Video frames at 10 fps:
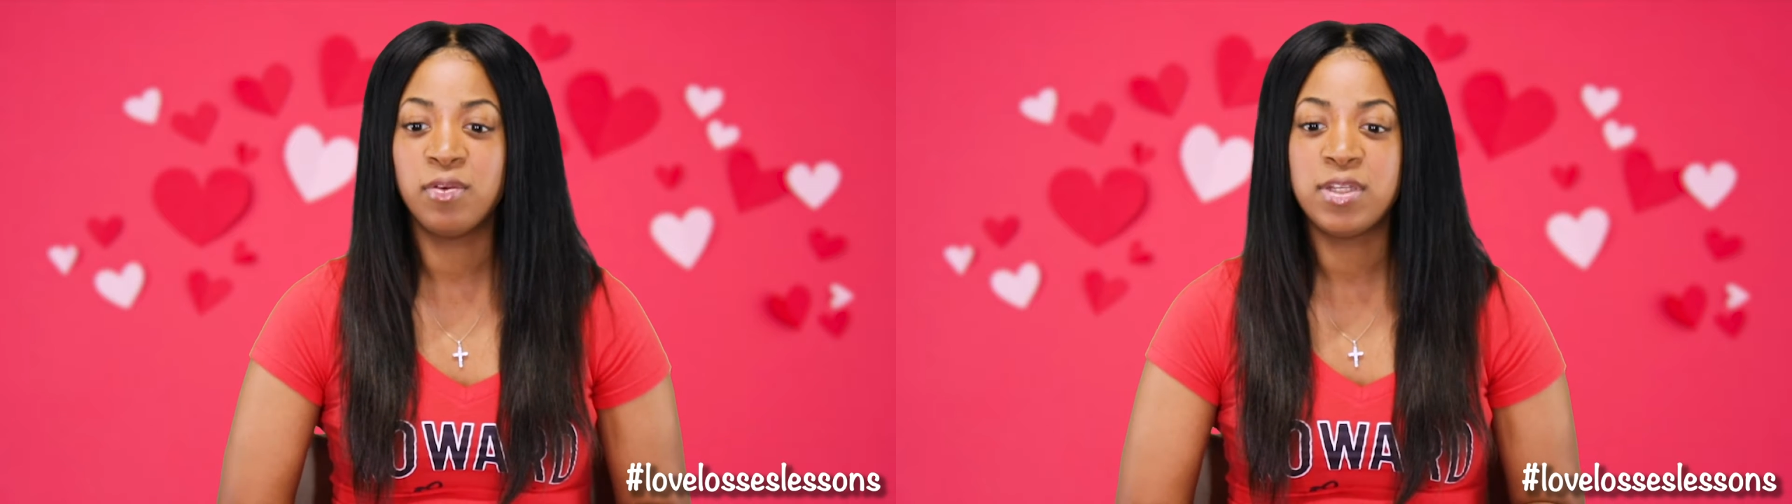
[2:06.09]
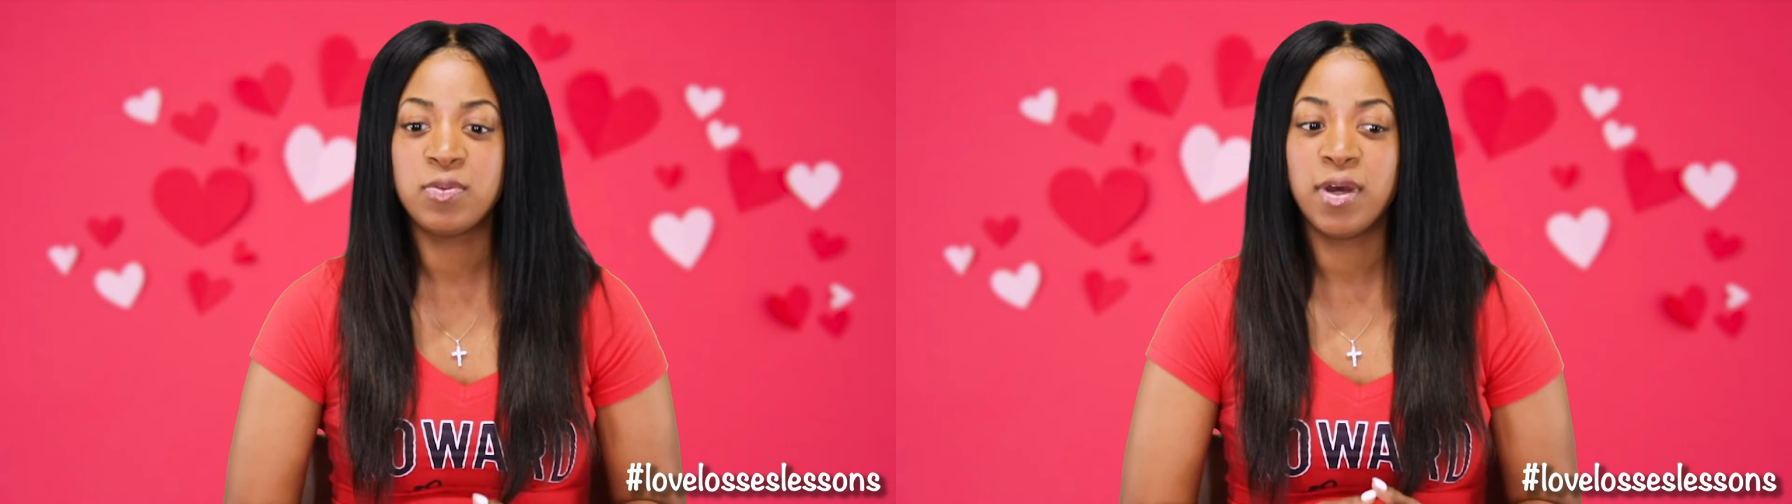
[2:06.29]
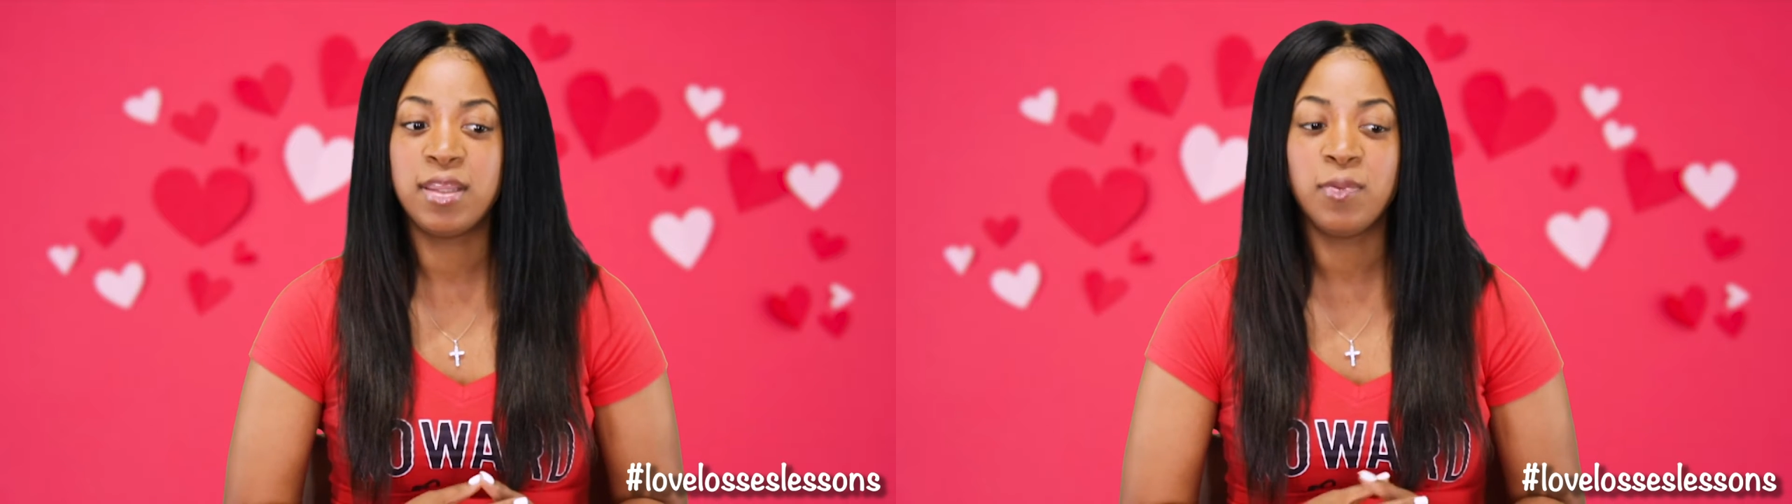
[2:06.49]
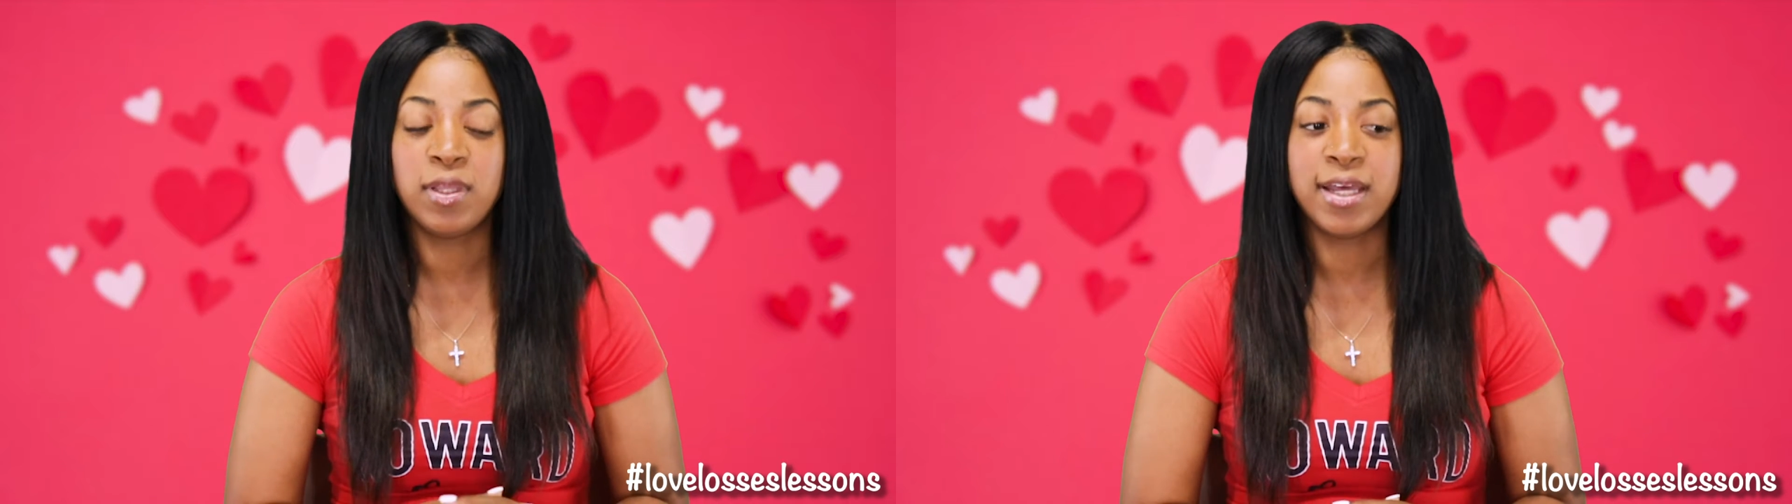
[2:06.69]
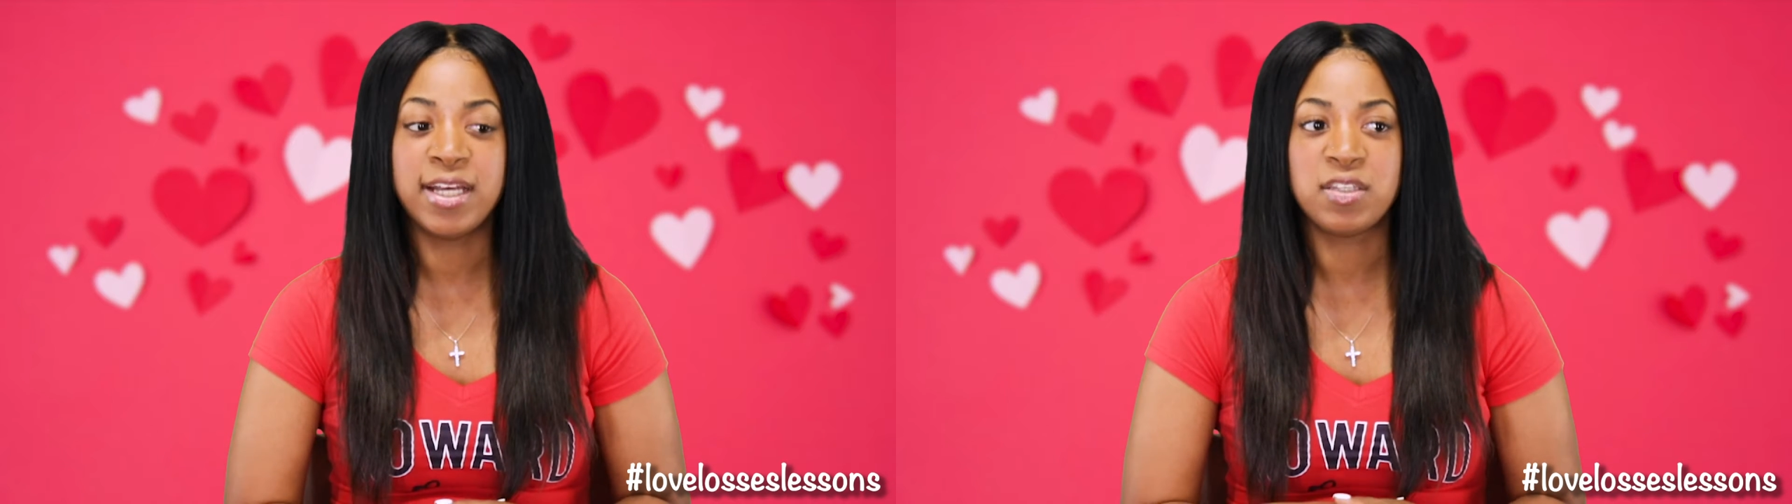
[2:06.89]
the reason why I think
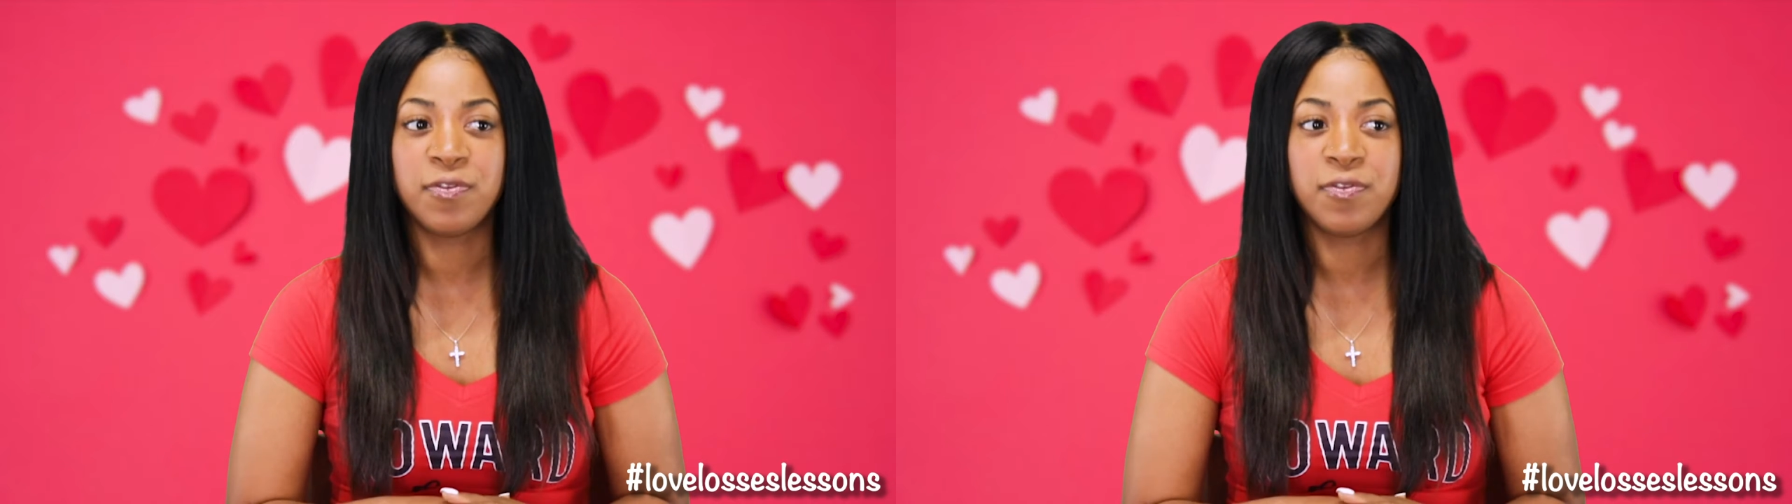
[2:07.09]
we lasted